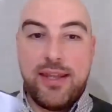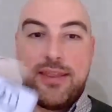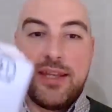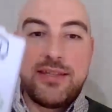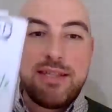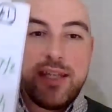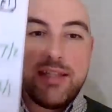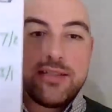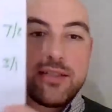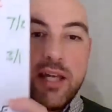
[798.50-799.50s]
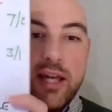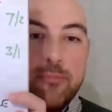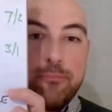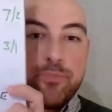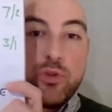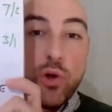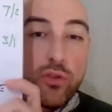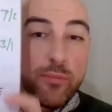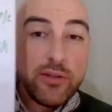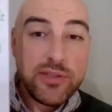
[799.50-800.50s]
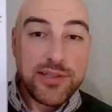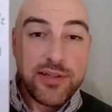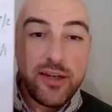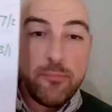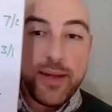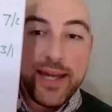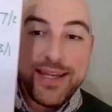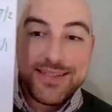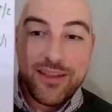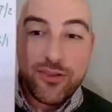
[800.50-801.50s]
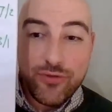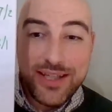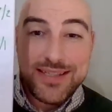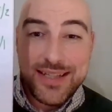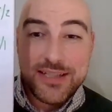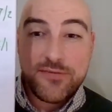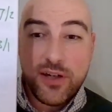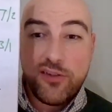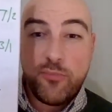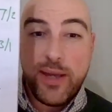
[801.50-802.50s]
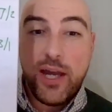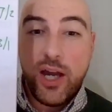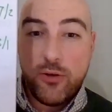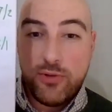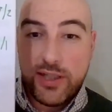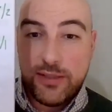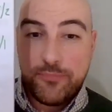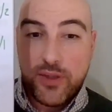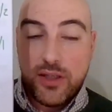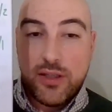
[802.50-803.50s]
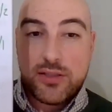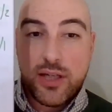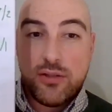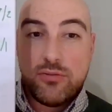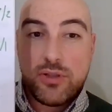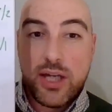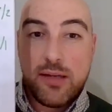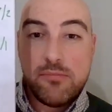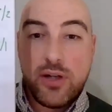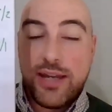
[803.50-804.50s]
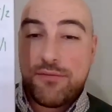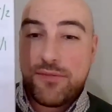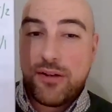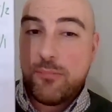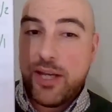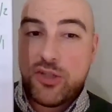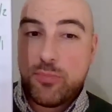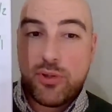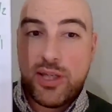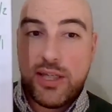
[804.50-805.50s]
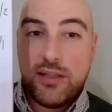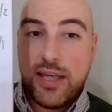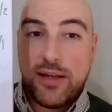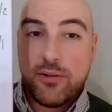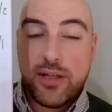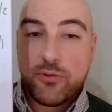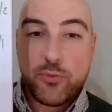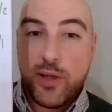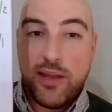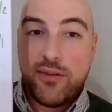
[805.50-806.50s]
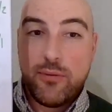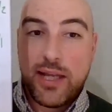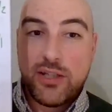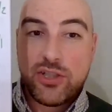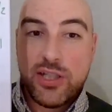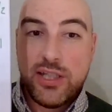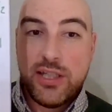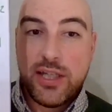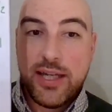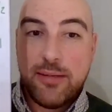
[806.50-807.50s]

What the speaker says: This is not the most exciting bet. It's a 365 bet only. So I haven't found a major bookie elsewhere that will actually...